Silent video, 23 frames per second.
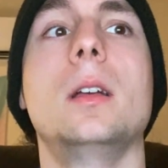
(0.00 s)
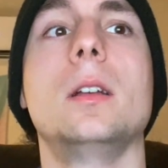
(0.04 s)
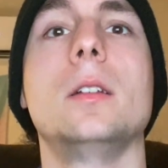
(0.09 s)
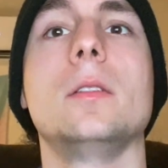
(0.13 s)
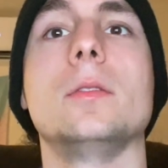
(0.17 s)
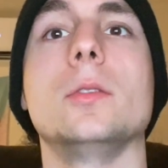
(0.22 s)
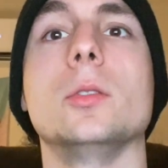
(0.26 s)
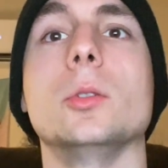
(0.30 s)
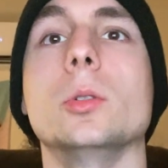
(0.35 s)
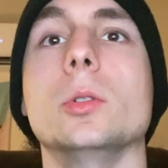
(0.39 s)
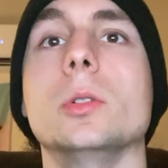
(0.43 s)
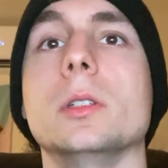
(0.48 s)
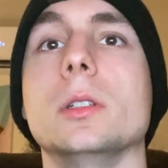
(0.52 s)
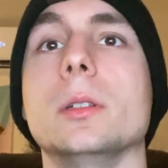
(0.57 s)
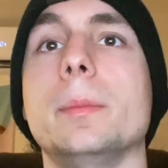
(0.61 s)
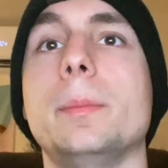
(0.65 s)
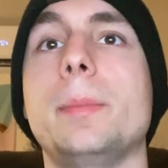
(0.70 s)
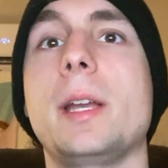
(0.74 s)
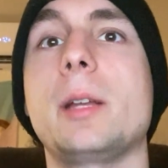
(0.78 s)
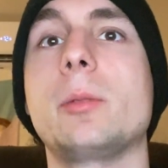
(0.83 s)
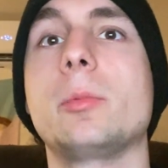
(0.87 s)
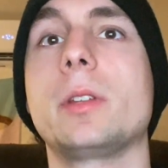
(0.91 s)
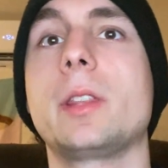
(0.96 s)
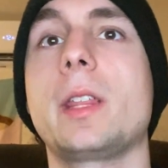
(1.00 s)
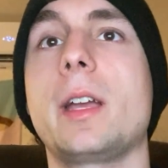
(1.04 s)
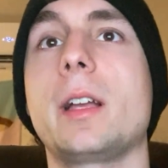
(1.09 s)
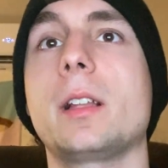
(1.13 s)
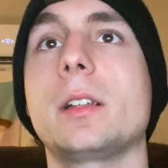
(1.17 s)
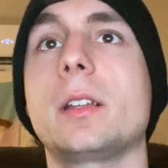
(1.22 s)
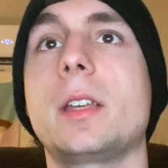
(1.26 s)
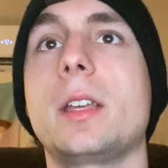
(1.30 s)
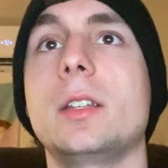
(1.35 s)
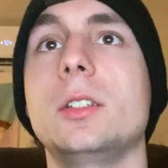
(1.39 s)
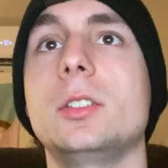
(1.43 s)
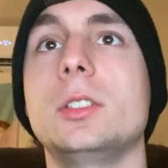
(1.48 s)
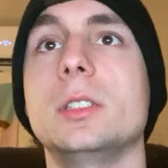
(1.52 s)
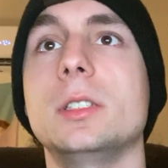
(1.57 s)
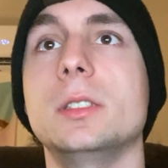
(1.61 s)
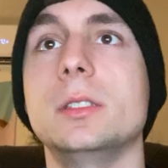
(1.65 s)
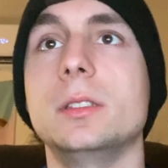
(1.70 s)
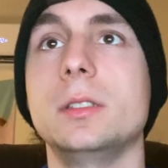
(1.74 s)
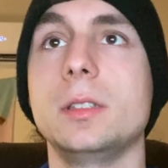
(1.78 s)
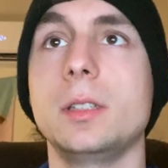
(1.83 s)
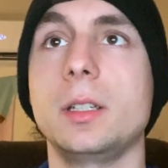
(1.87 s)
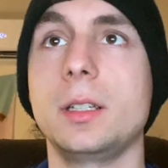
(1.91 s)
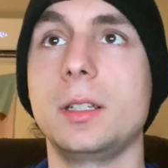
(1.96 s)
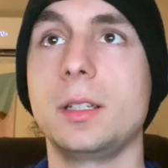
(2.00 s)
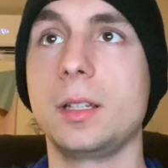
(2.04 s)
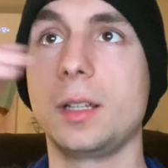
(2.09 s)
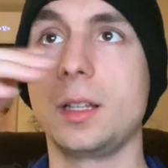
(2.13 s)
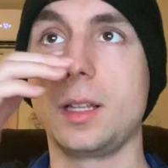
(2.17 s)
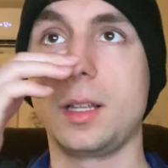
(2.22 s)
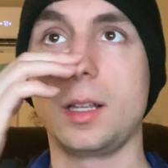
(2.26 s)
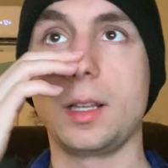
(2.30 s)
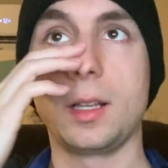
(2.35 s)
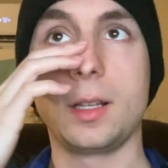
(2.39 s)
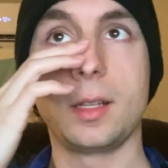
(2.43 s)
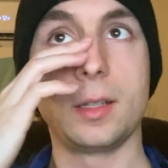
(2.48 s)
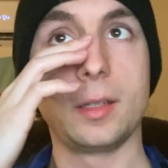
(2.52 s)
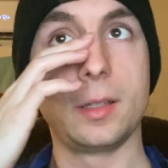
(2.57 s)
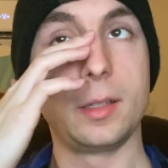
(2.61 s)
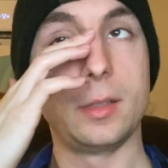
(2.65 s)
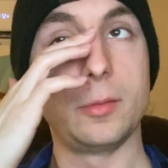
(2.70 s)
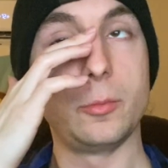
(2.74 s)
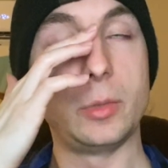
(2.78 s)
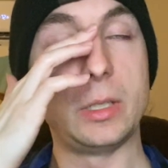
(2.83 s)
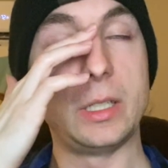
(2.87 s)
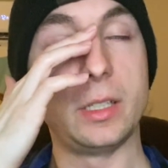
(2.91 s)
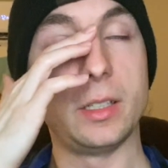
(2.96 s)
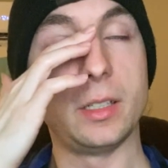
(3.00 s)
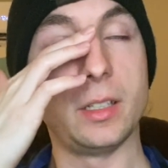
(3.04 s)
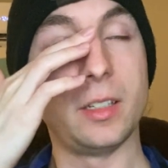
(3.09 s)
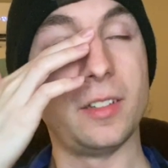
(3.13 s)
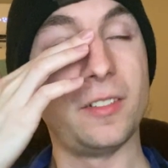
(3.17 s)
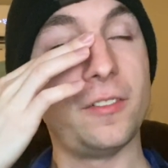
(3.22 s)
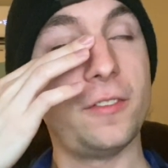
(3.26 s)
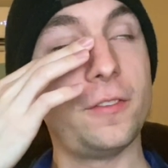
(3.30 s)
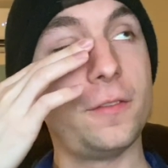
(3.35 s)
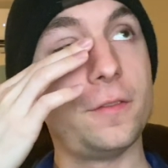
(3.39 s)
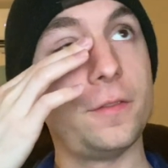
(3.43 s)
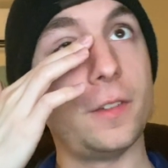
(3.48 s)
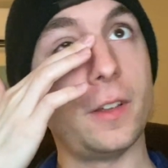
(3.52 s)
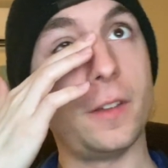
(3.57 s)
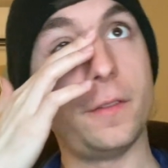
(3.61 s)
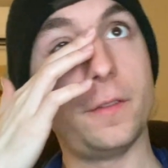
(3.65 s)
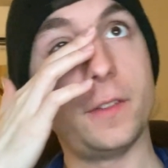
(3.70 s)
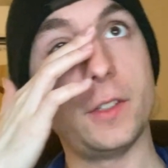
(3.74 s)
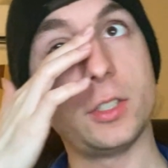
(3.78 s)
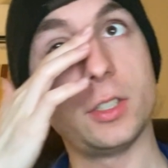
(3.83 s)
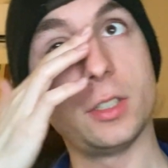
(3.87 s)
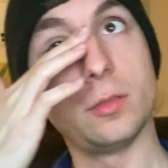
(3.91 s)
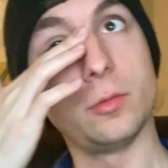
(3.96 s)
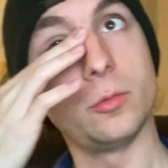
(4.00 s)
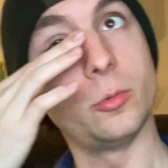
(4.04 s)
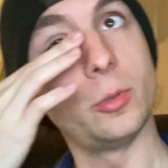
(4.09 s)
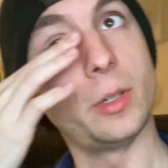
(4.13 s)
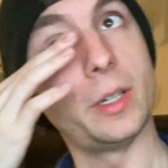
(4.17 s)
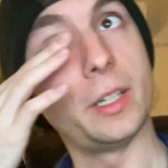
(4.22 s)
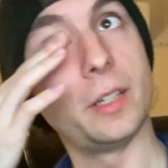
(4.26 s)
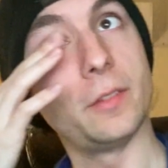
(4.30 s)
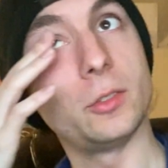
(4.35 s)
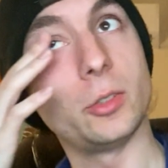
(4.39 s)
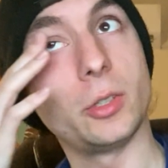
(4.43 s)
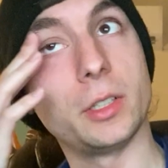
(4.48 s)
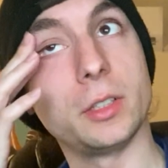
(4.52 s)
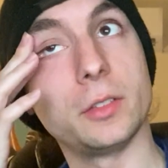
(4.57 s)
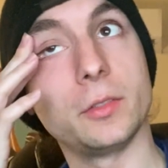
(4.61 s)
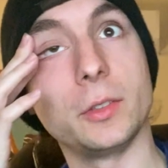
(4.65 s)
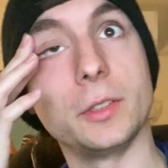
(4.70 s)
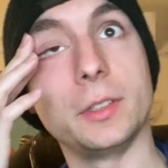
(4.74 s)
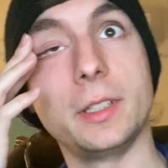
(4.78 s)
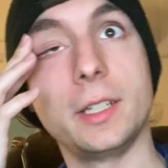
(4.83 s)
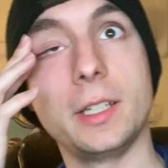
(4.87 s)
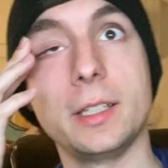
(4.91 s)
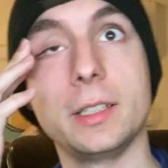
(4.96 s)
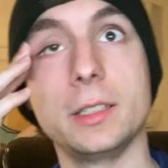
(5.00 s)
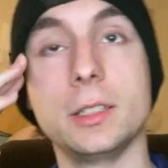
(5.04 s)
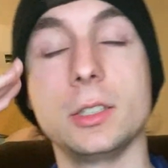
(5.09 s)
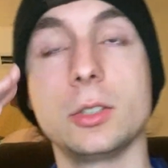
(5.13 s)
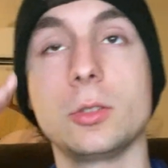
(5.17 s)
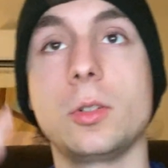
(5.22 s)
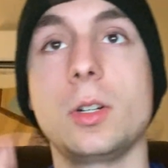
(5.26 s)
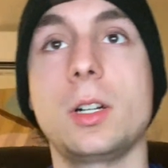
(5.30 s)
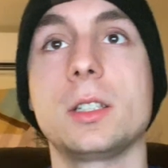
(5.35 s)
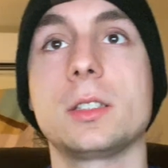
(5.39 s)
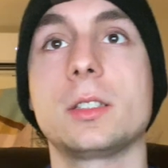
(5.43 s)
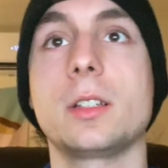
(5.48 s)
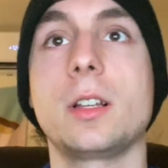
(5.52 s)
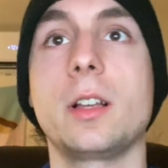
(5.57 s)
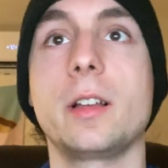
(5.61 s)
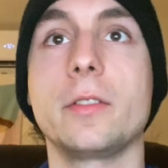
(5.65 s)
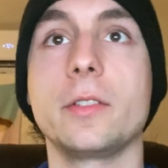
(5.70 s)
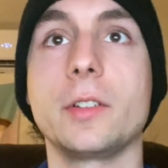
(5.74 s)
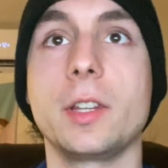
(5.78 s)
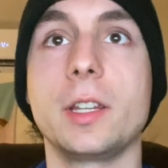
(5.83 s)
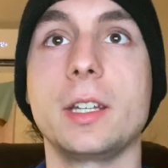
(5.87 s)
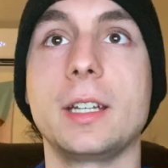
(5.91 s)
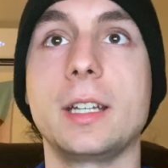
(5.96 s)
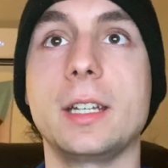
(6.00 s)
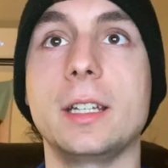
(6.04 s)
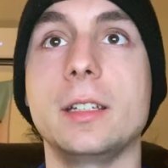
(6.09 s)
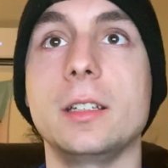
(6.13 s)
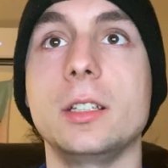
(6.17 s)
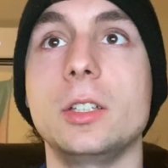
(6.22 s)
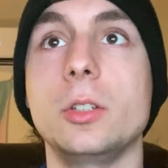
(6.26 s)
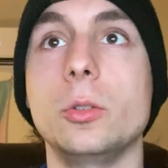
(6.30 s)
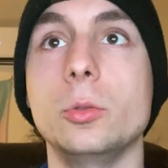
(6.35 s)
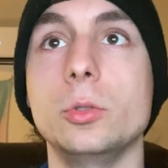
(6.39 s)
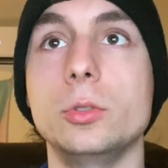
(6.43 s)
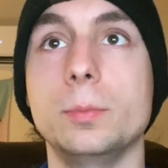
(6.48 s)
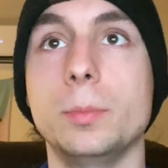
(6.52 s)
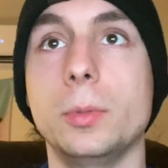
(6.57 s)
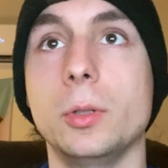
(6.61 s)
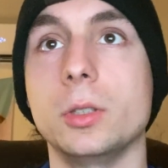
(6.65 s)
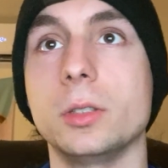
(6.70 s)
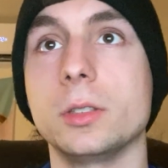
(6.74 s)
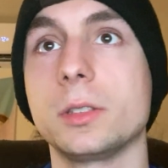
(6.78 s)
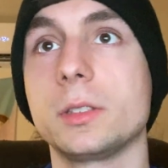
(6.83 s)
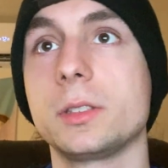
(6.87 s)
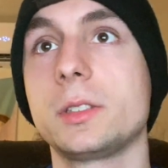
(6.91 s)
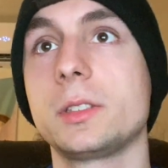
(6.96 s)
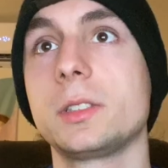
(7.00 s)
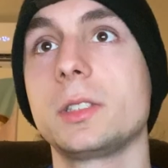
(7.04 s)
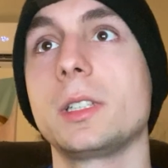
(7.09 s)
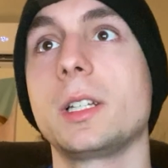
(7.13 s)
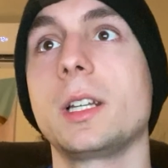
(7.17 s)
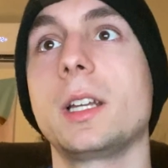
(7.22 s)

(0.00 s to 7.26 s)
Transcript: For bandwidth allocation, we need an efficient way of transferring data across everything in huge bulks,